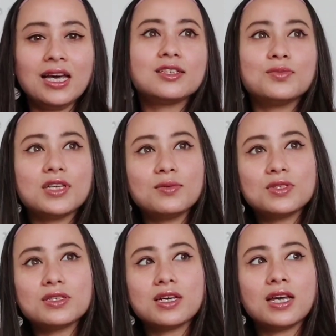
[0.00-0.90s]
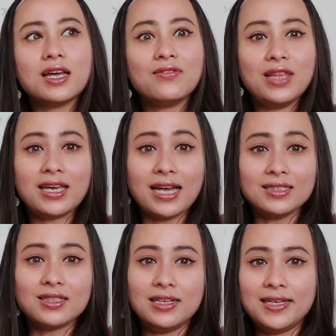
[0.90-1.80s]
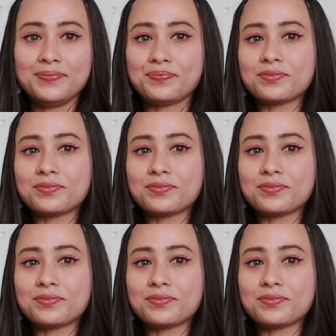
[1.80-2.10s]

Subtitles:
And sometimes they cancel it.